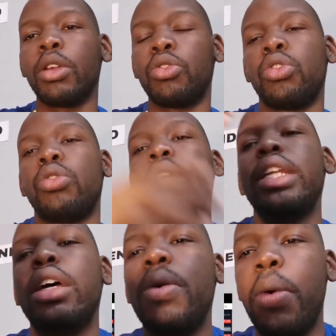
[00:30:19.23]
So
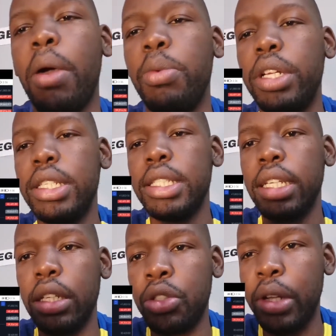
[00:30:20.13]
right now I wouldn't
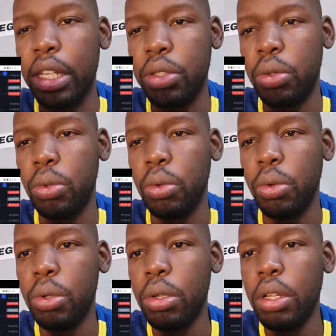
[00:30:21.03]
say
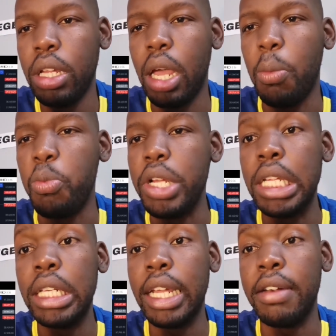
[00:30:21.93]
I
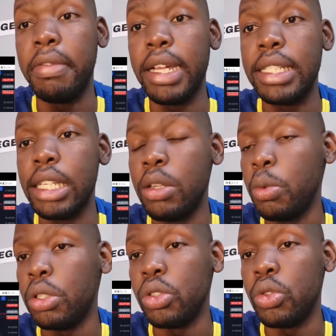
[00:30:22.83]
wouldn't advise
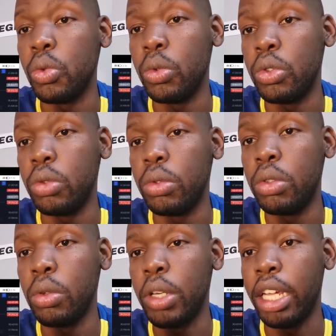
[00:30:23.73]
anyone to
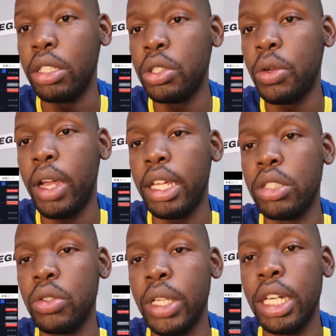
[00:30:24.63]
like try
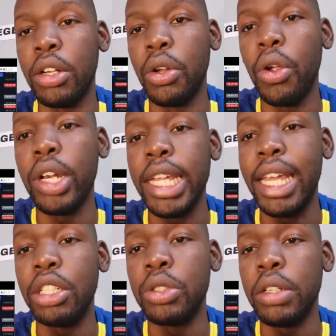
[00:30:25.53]
to get an early
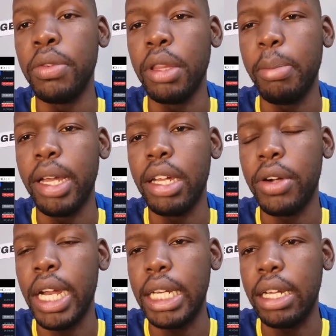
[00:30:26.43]
entry for the buy
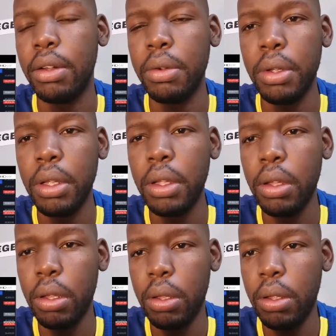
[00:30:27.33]
right now,
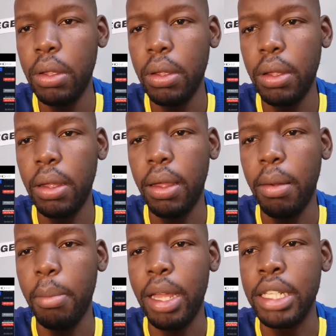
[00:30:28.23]

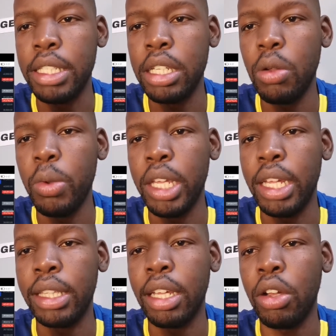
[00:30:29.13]
until we
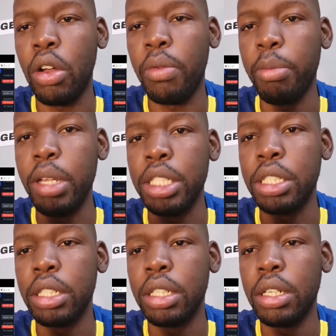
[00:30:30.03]
get that
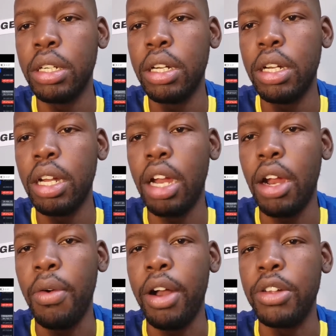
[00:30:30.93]
confirmation
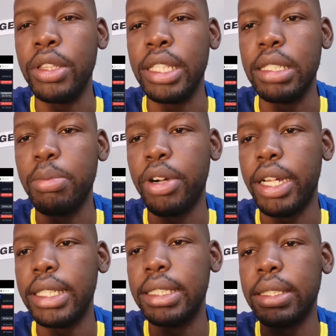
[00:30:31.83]
around this
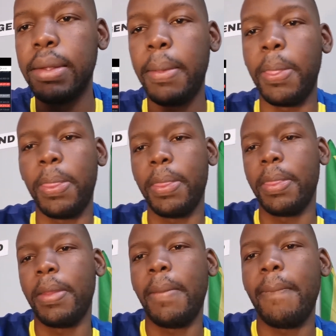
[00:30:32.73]
price.
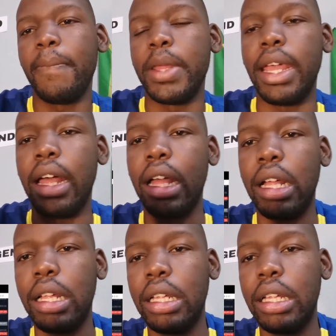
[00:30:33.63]
Yeah.